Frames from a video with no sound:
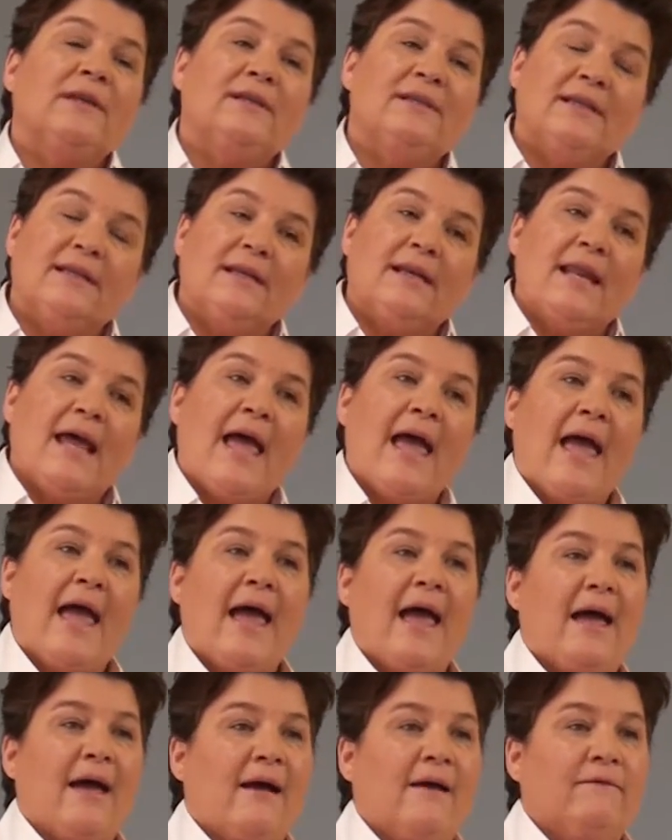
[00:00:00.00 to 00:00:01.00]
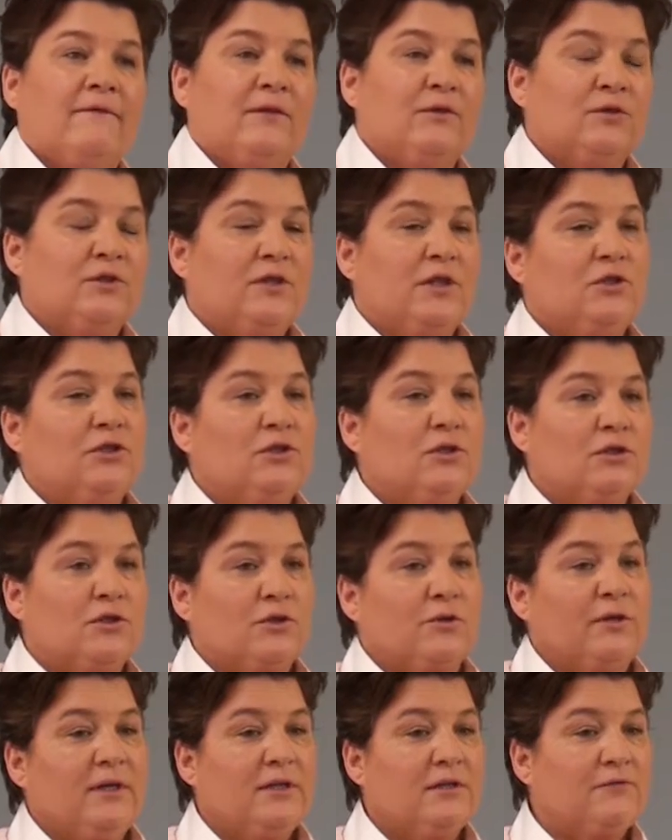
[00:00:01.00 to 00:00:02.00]
that didn't have those digital
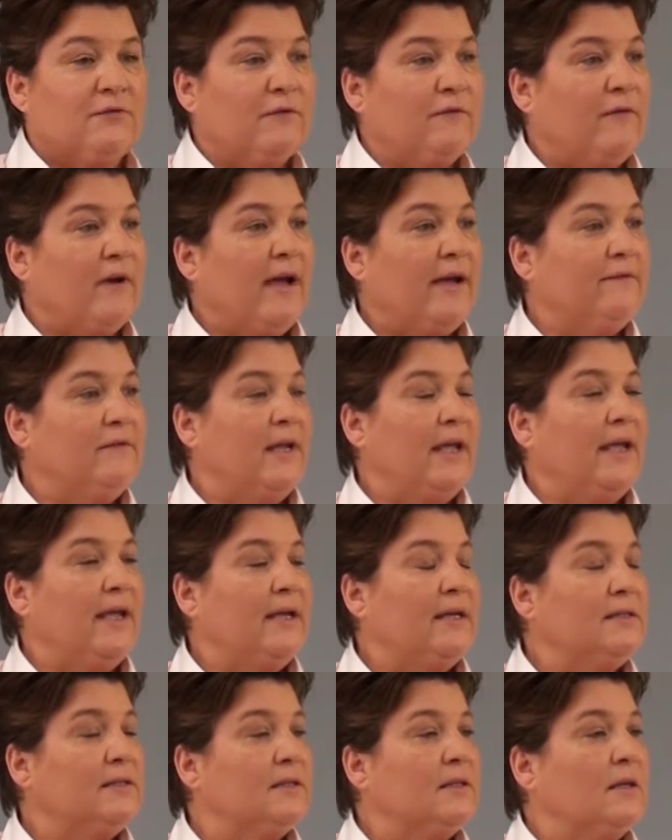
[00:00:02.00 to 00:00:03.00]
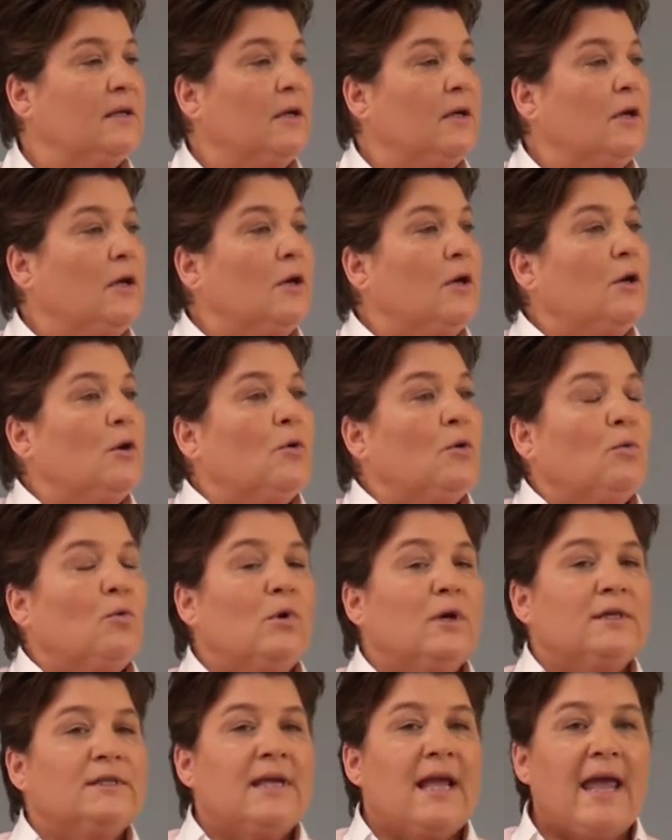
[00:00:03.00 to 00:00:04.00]
screens for 5 days
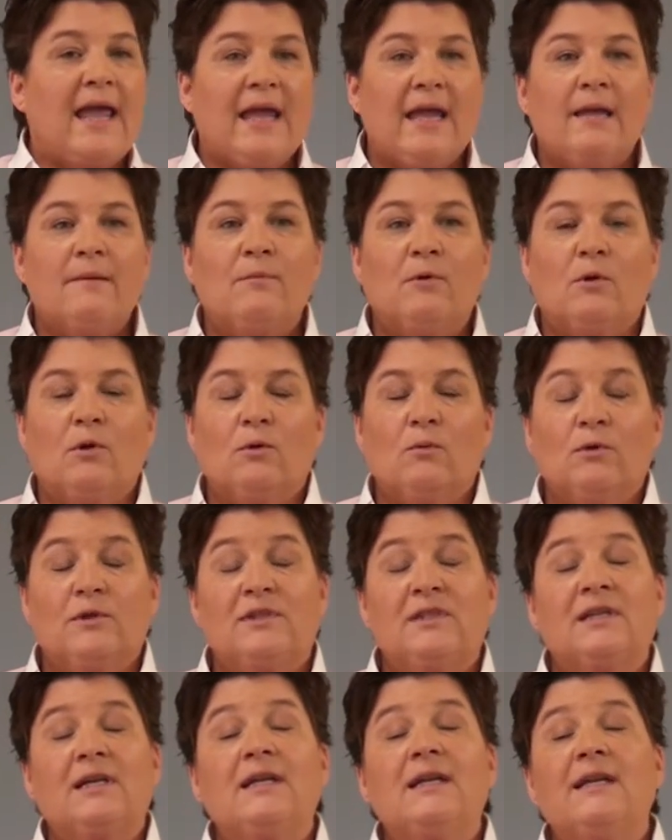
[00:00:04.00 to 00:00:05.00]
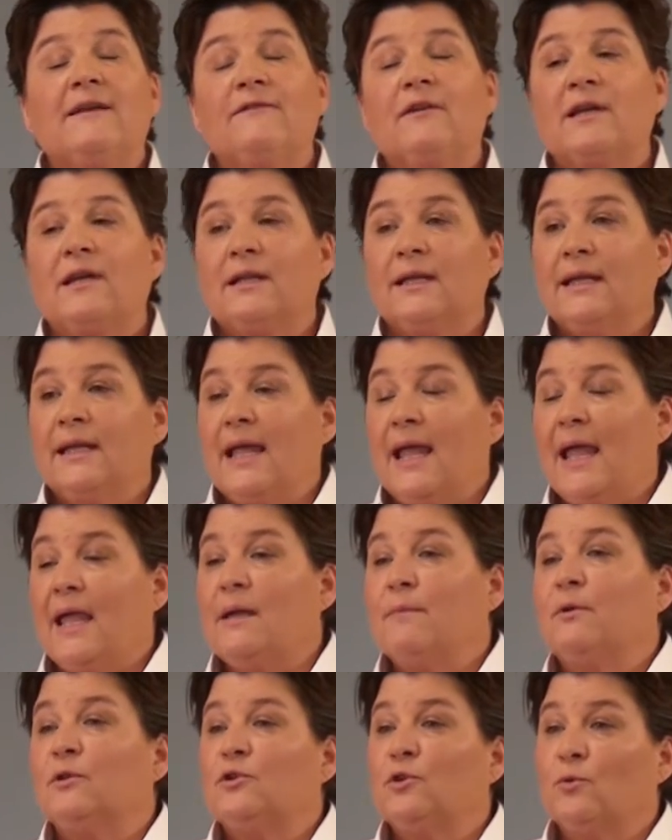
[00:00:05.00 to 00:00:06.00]
was significantly
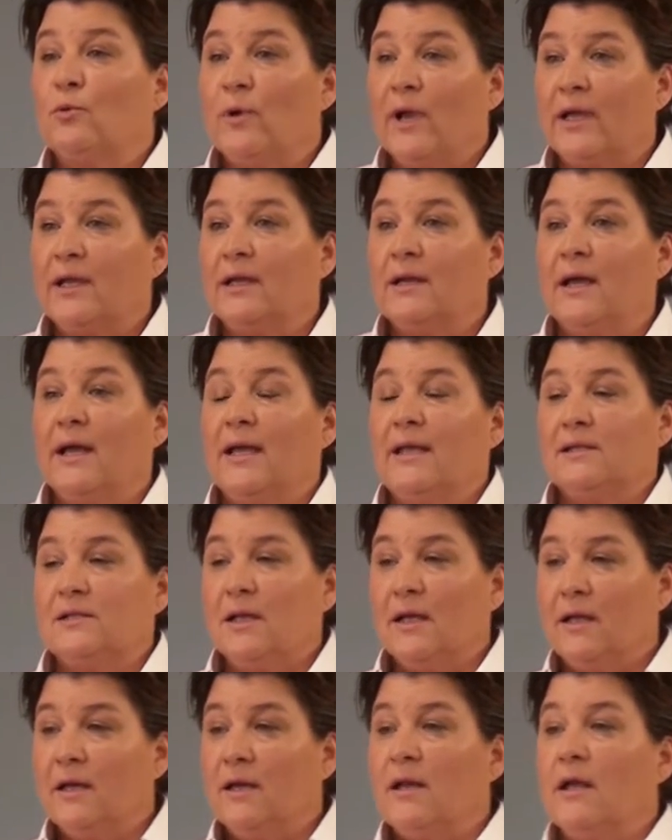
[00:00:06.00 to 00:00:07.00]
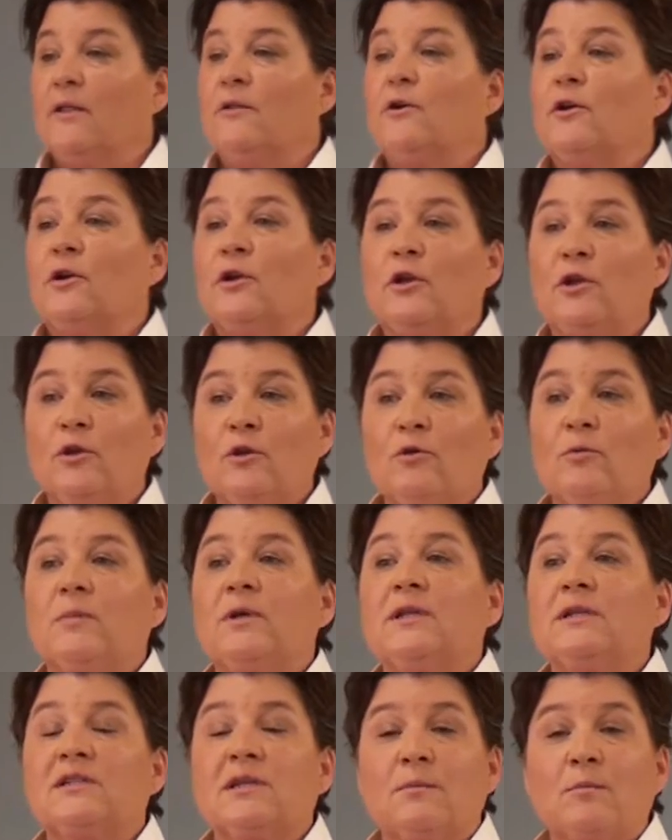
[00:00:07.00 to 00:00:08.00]
able to recognize another
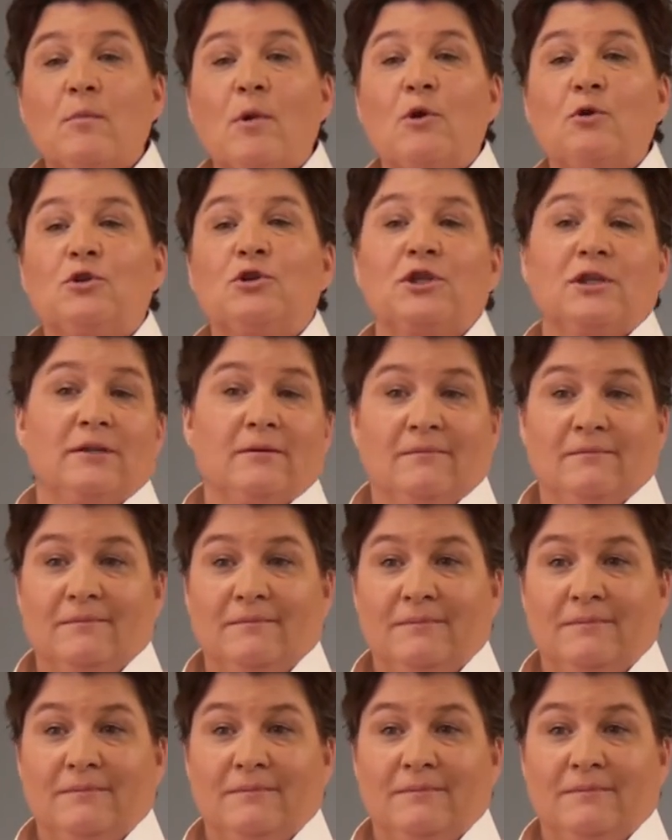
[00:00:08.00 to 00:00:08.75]
human's emotion